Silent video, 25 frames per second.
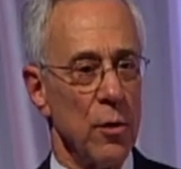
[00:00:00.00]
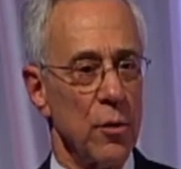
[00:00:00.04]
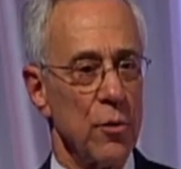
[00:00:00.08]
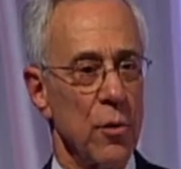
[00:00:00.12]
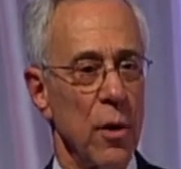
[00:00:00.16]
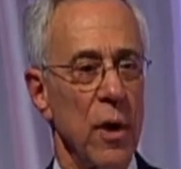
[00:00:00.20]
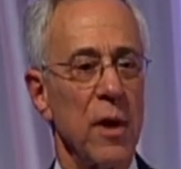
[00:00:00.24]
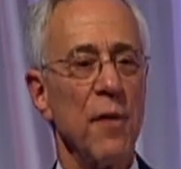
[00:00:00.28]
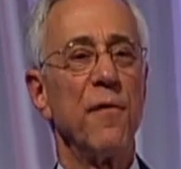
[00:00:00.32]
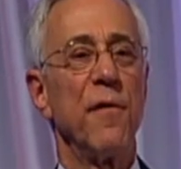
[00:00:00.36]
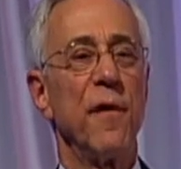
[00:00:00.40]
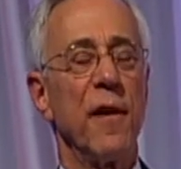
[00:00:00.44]

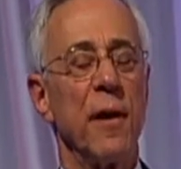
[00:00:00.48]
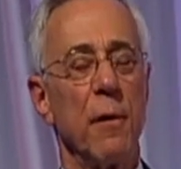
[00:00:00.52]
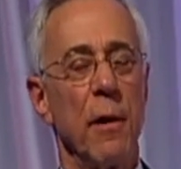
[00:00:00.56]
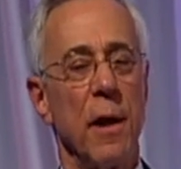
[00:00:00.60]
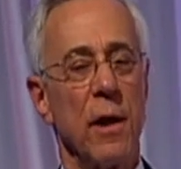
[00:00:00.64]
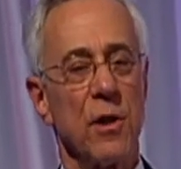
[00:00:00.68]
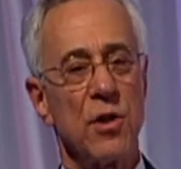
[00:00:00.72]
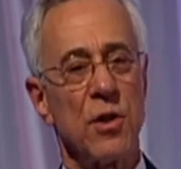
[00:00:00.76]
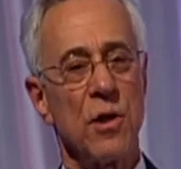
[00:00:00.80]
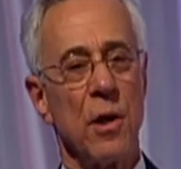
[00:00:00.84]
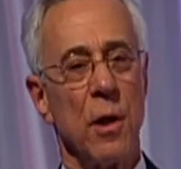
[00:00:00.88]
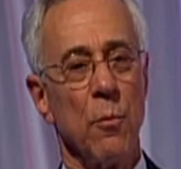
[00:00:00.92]
Trying to figure
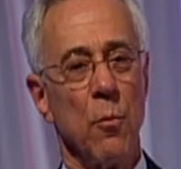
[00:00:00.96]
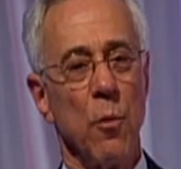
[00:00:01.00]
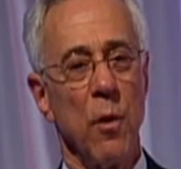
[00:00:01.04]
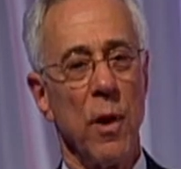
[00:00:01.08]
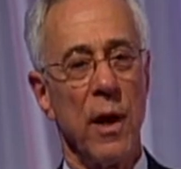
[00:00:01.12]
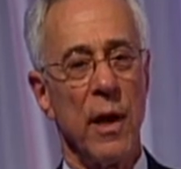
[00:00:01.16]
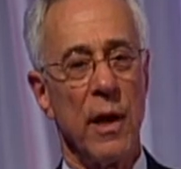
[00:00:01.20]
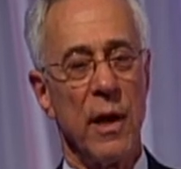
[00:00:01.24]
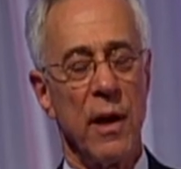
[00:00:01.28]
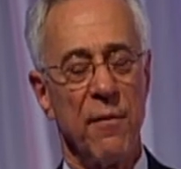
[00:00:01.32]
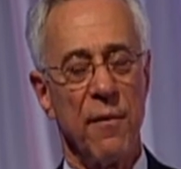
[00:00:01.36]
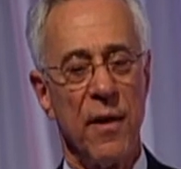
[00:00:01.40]
out some
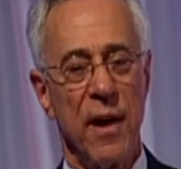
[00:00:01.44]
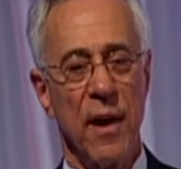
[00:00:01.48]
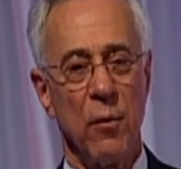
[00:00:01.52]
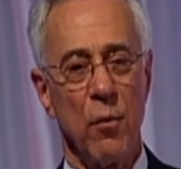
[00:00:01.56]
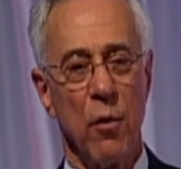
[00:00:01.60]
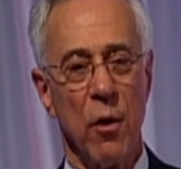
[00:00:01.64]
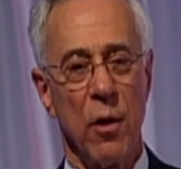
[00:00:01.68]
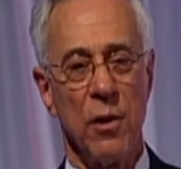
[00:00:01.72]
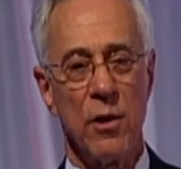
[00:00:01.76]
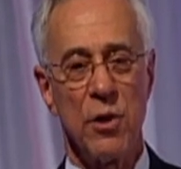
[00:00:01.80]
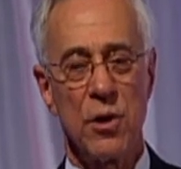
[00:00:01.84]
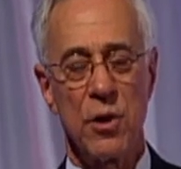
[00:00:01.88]
way. I've had
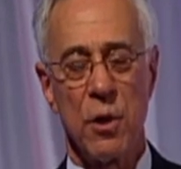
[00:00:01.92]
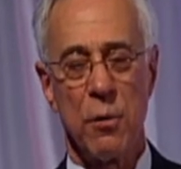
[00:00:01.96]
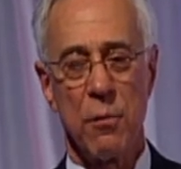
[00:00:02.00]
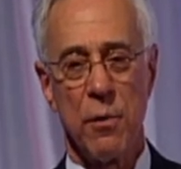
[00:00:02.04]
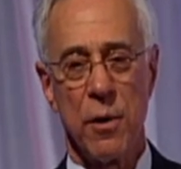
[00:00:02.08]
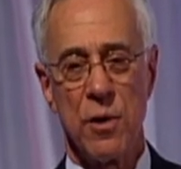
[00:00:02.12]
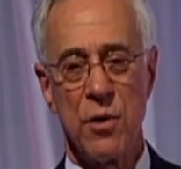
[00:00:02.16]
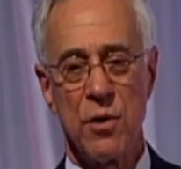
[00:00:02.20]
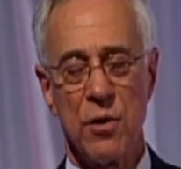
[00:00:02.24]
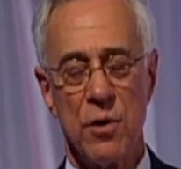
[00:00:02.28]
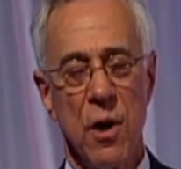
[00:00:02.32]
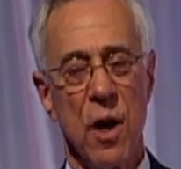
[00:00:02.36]
all these
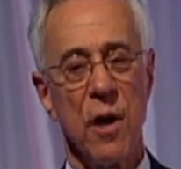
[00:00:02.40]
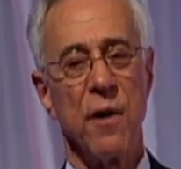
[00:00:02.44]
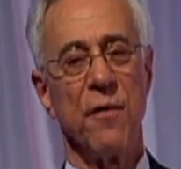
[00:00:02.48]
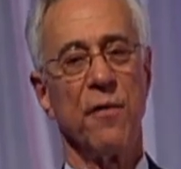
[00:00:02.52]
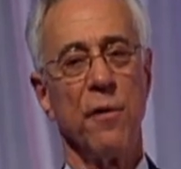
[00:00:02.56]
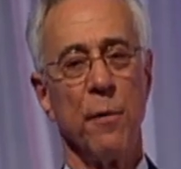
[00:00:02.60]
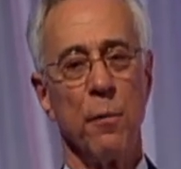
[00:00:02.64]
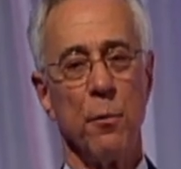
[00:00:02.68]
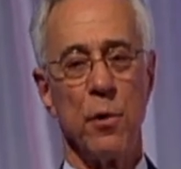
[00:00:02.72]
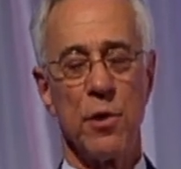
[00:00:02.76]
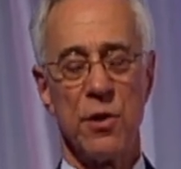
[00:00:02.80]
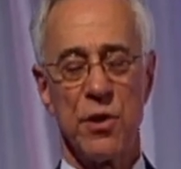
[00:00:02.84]
careers. None
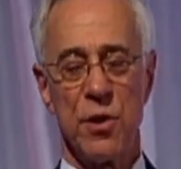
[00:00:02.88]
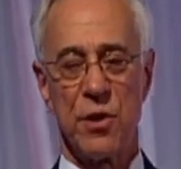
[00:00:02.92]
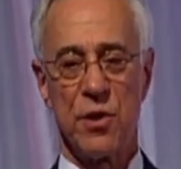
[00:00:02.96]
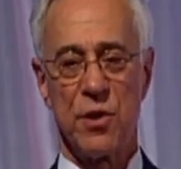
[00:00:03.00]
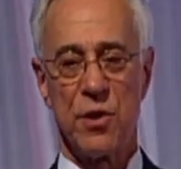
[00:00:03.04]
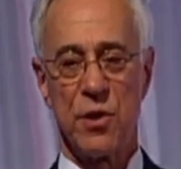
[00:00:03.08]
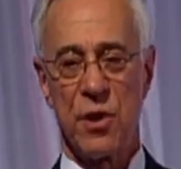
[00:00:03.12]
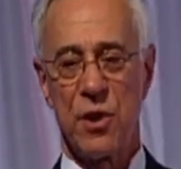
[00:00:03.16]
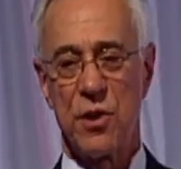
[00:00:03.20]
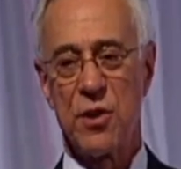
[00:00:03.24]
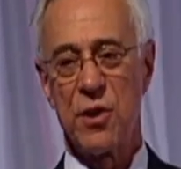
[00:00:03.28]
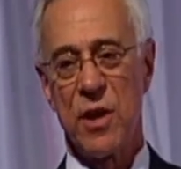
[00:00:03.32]
of them was a
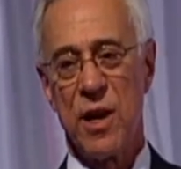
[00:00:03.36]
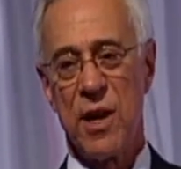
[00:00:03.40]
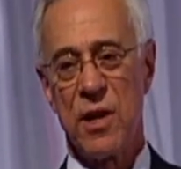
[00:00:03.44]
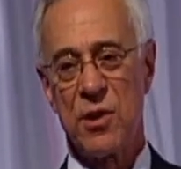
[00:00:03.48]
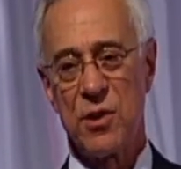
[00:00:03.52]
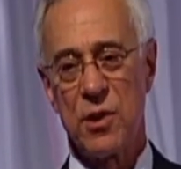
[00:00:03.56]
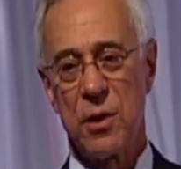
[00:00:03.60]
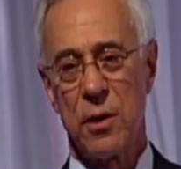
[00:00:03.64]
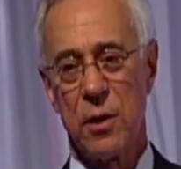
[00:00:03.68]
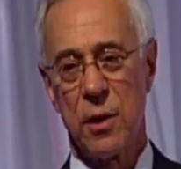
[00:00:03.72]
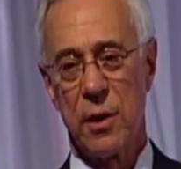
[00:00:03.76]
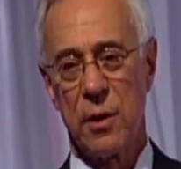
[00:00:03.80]

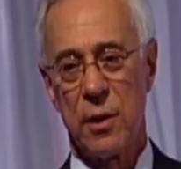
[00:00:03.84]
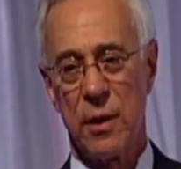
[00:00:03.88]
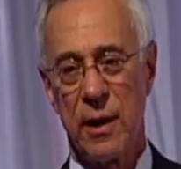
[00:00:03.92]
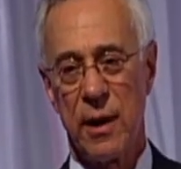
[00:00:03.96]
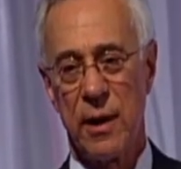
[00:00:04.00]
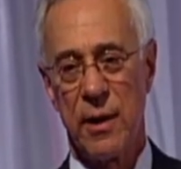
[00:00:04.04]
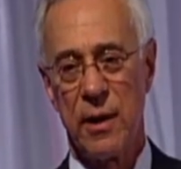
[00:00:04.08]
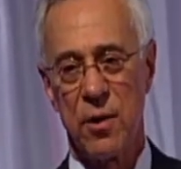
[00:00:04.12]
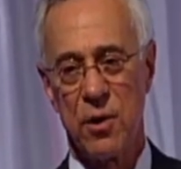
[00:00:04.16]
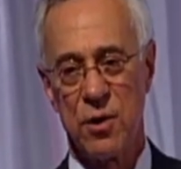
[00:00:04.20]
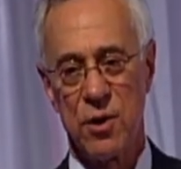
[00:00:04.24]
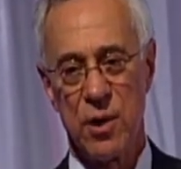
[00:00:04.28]
success,
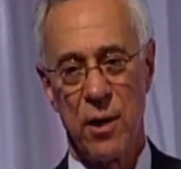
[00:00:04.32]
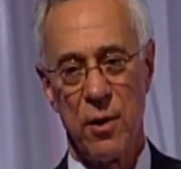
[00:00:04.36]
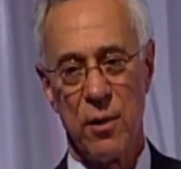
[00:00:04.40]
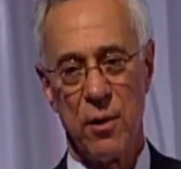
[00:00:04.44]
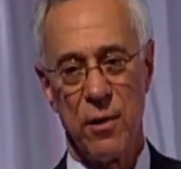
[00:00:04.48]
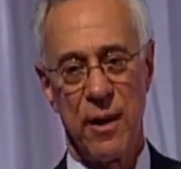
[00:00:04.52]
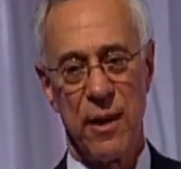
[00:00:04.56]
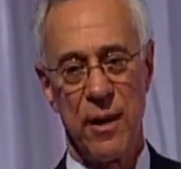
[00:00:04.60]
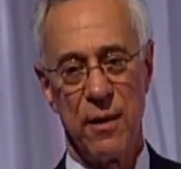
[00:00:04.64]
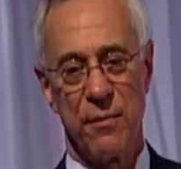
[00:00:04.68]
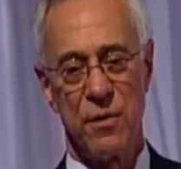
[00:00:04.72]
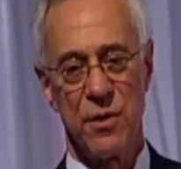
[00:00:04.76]
clearly, because I
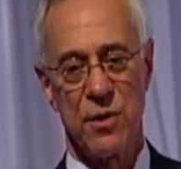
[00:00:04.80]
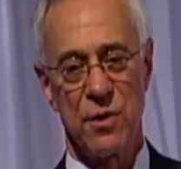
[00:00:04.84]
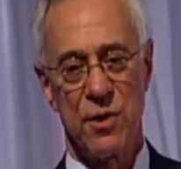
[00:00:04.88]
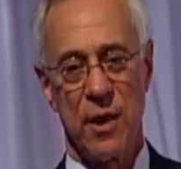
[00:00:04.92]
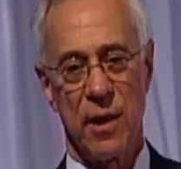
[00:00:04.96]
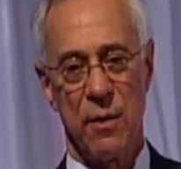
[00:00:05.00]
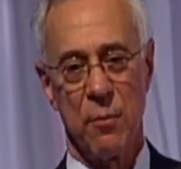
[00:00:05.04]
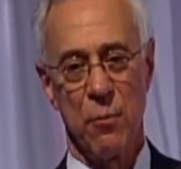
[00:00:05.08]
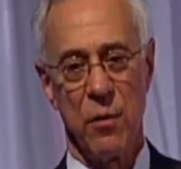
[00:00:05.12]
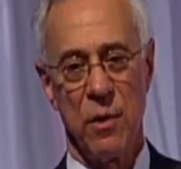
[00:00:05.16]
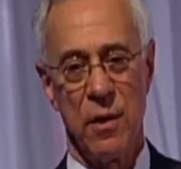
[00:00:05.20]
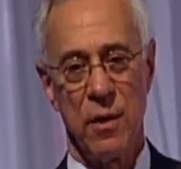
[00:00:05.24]
don't have the
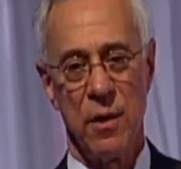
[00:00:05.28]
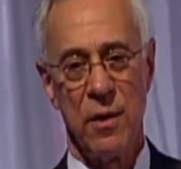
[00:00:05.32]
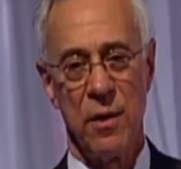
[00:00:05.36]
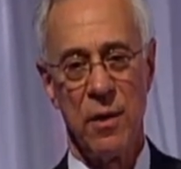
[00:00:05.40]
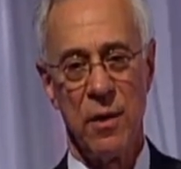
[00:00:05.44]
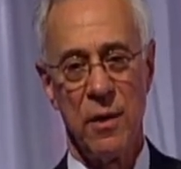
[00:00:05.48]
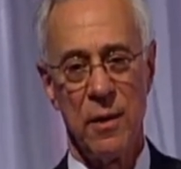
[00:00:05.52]
same one.